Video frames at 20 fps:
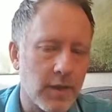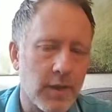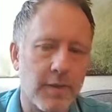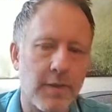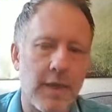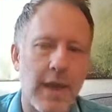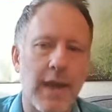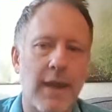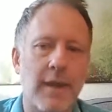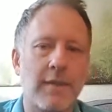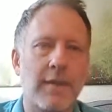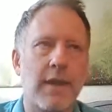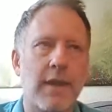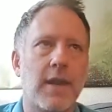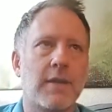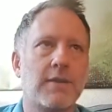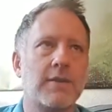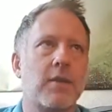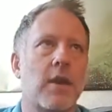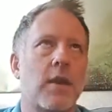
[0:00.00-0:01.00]
then
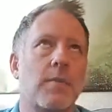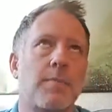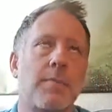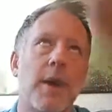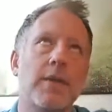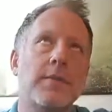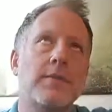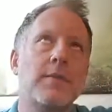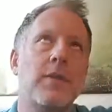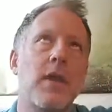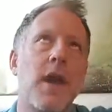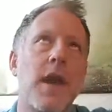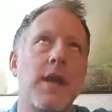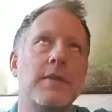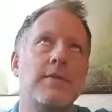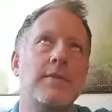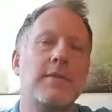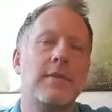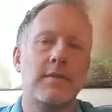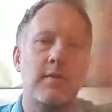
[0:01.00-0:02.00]
it's starting to
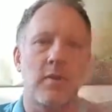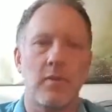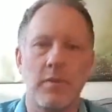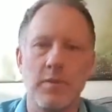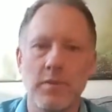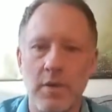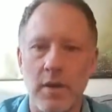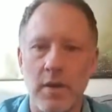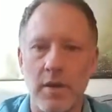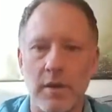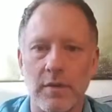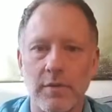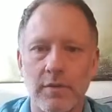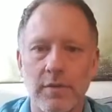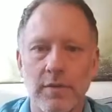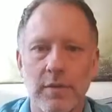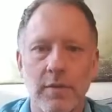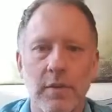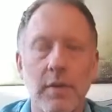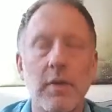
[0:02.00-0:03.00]
pedestalize. Don't deserve.
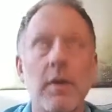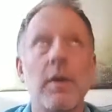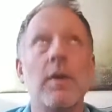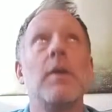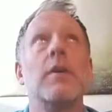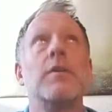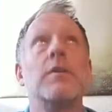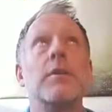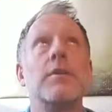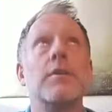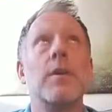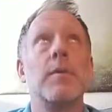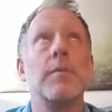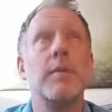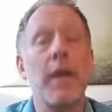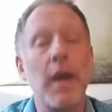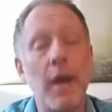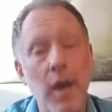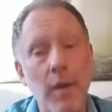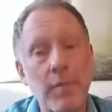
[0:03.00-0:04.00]
She's up
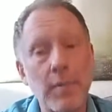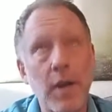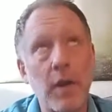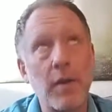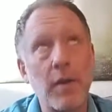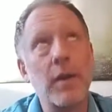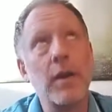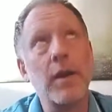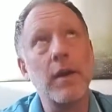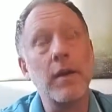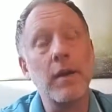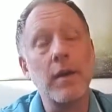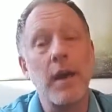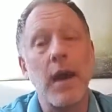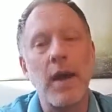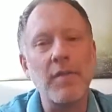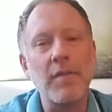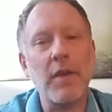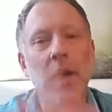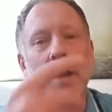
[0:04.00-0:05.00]
there. I'm down here.
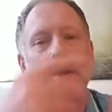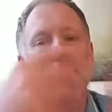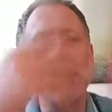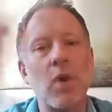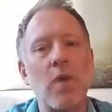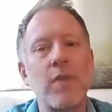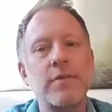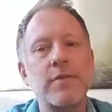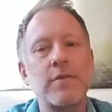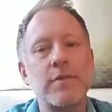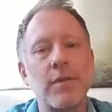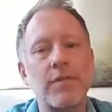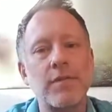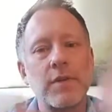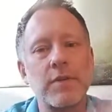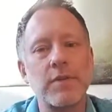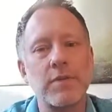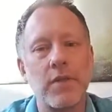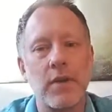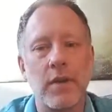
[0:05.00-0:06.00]
I've got to do all this stuff to
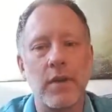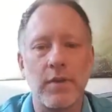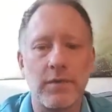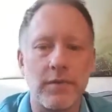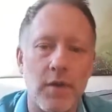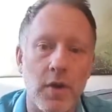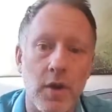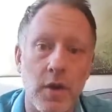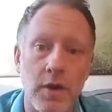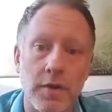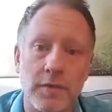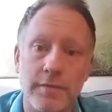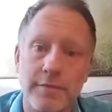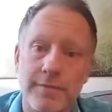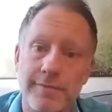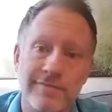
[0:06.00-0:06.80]
deserve her.